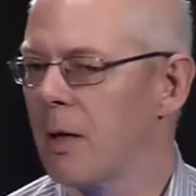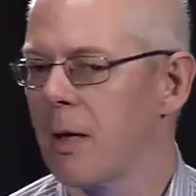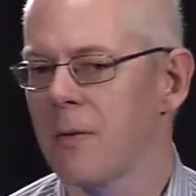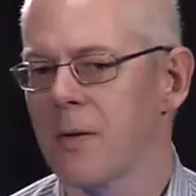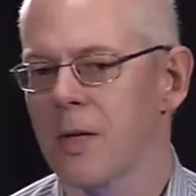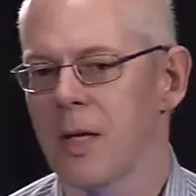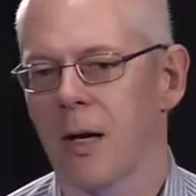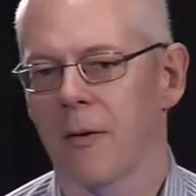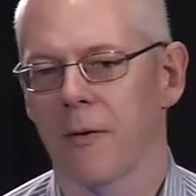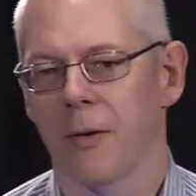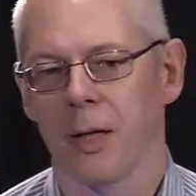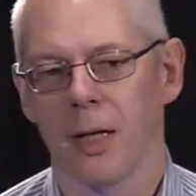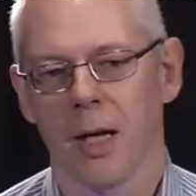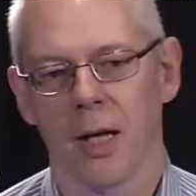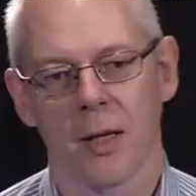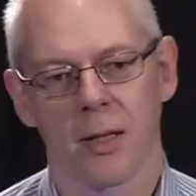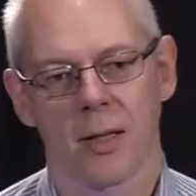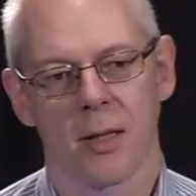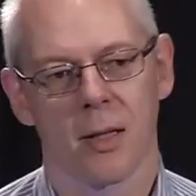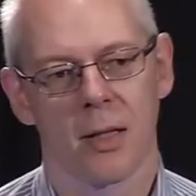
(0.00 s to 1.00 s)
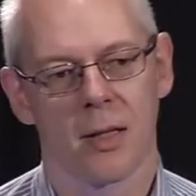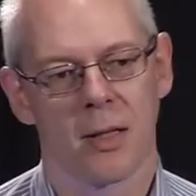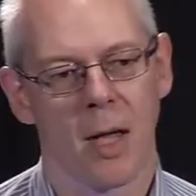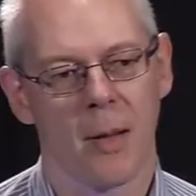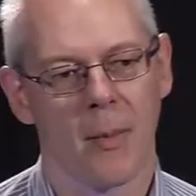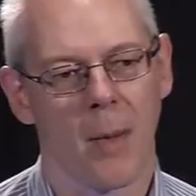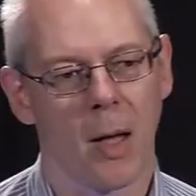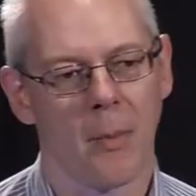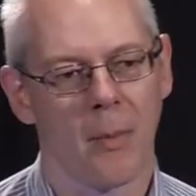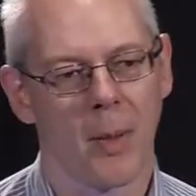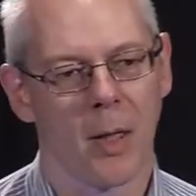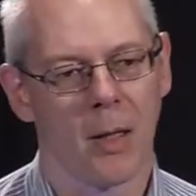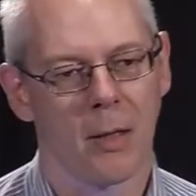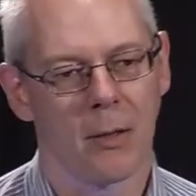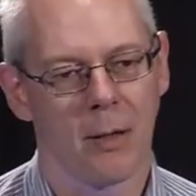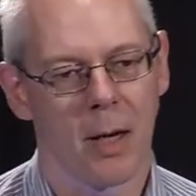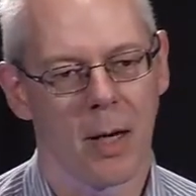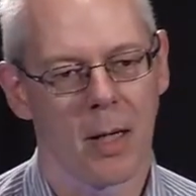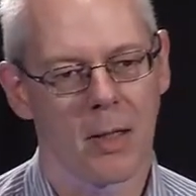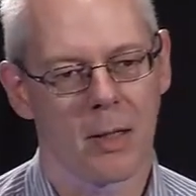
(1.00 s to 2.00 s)
lives there for years at the same IP
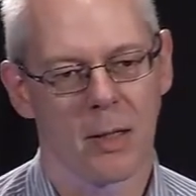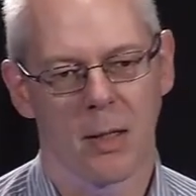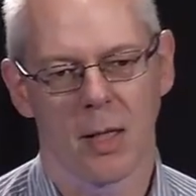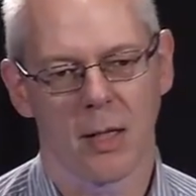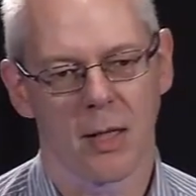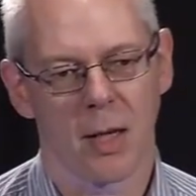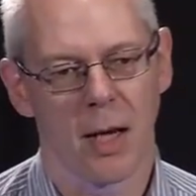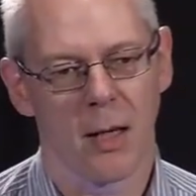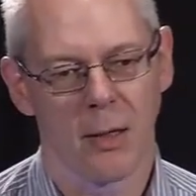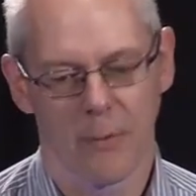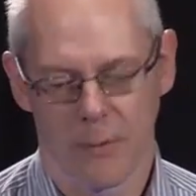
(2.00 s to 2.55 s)
address, so that's kind